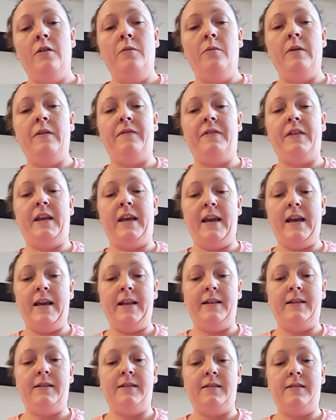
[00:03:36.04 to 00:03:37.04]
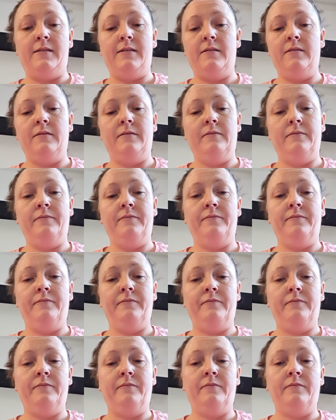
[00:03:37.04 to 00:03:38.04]
with the kids
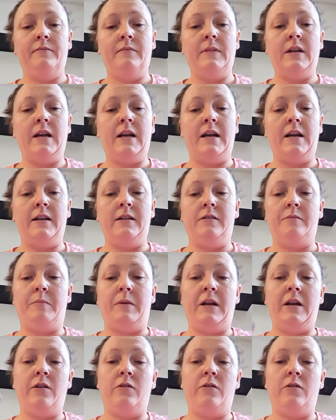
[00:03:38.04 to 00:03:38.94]
and play